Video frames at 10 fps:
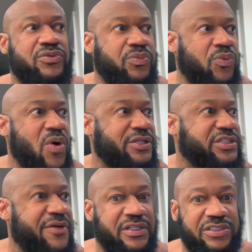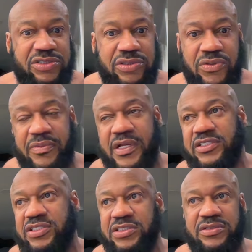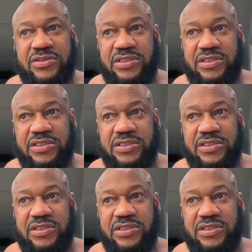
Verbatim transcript: to, watch everything she's doing because she's